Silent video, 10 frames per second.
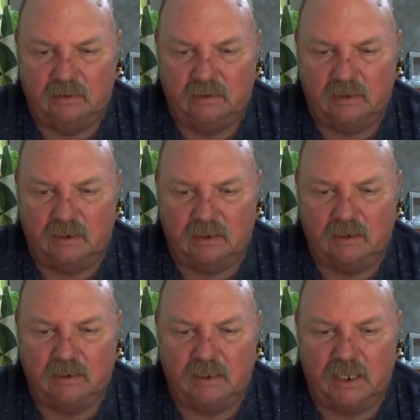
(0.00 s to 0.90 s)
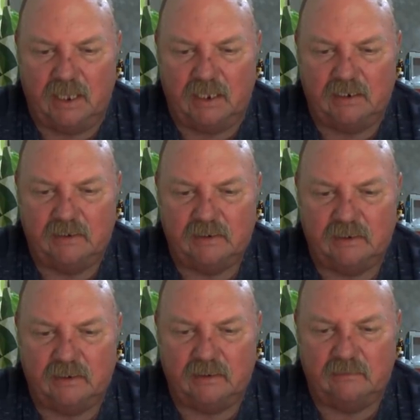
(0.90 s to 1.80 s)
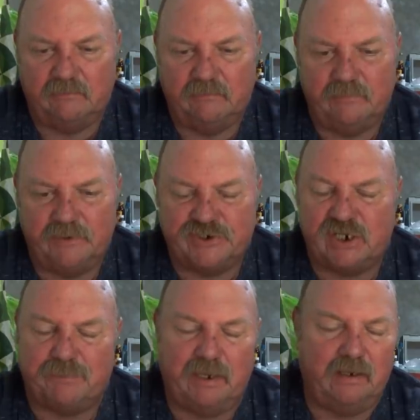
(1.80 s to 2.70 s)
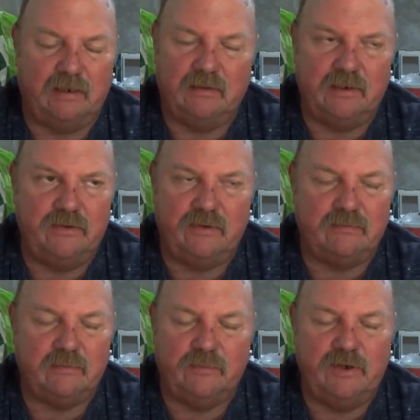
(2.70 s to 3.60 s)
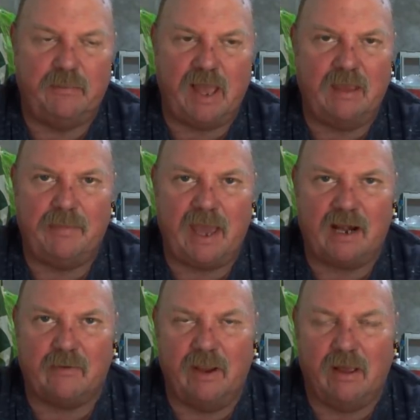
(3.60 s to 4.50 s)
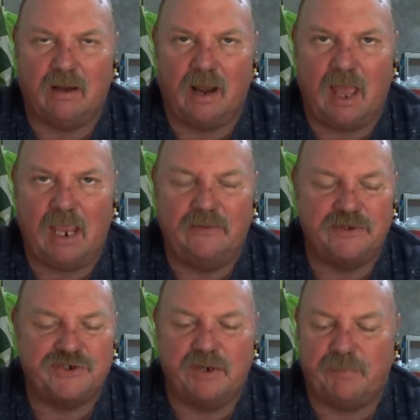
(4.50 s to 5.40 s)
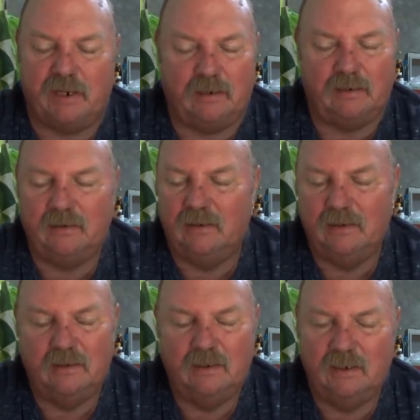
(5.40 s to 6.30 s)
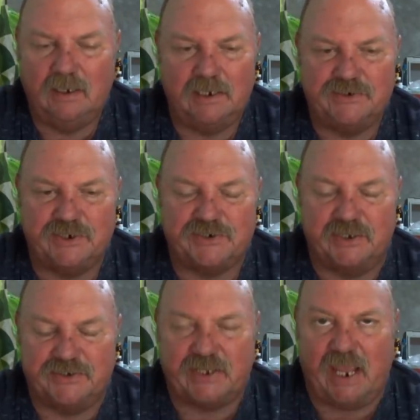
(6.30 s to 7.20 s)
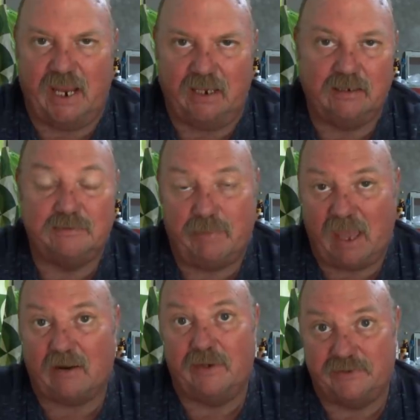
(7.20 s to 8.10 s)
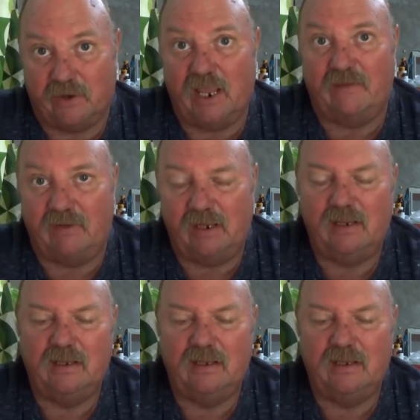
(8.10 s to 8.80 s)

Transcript: The shipping, when you buy a battery online, the shipping is just insane because batteries are heavy.